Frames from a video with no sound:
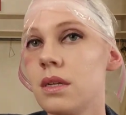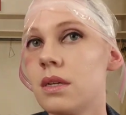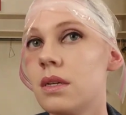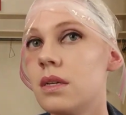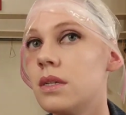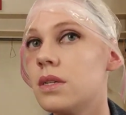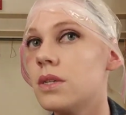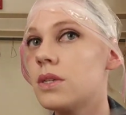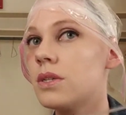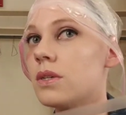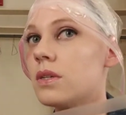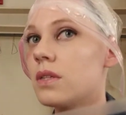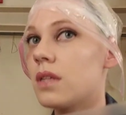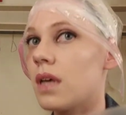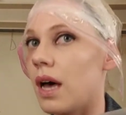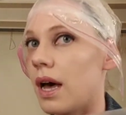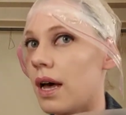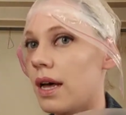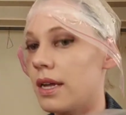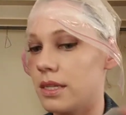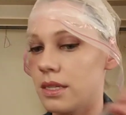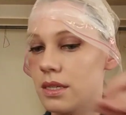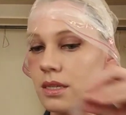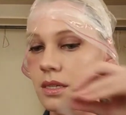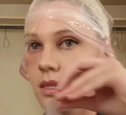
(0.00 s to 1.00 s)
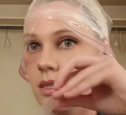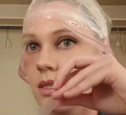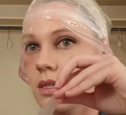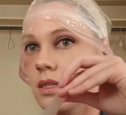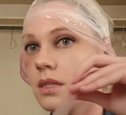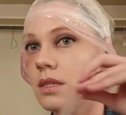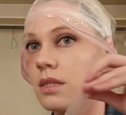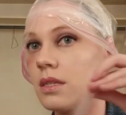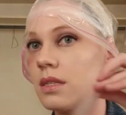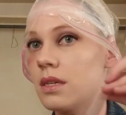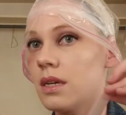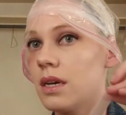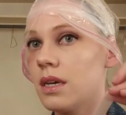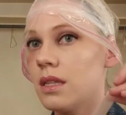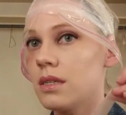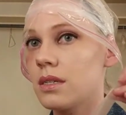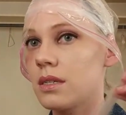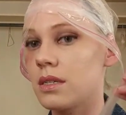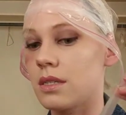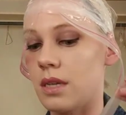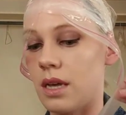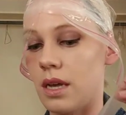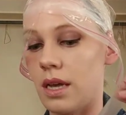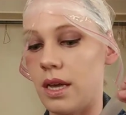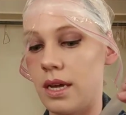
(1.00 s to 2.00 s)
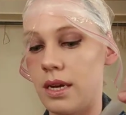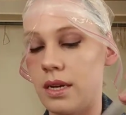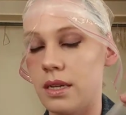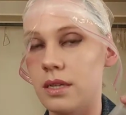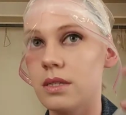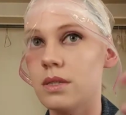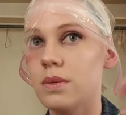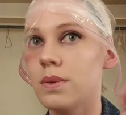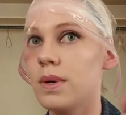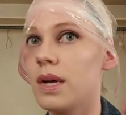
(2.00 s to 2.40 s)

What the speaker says: And do that to the other side as